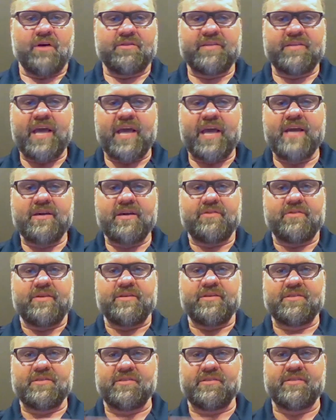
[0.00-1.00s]
take
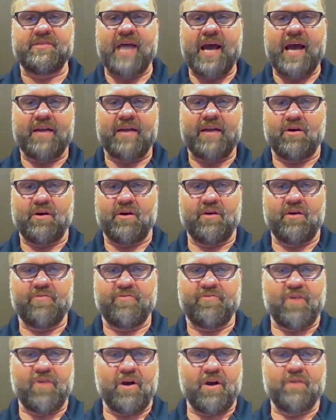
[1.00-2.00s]
this data
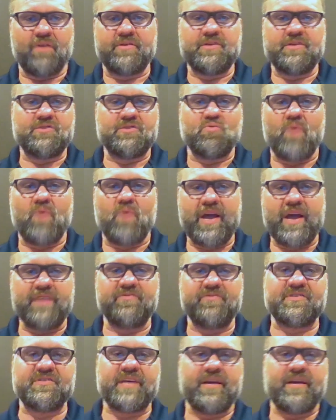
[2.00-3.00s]
of all these
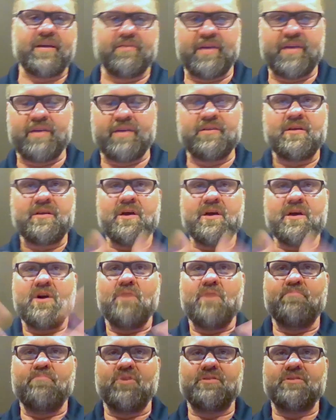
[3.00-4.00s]
waves and then
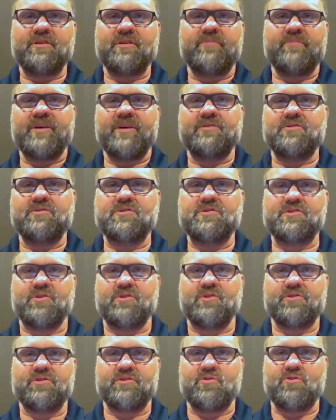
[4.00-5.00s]
put them into
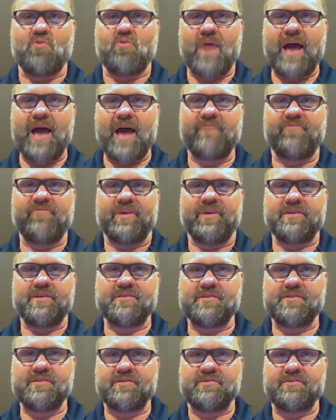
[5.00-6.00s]
certain
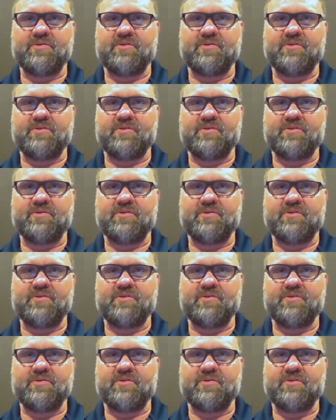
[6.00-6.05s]
graphics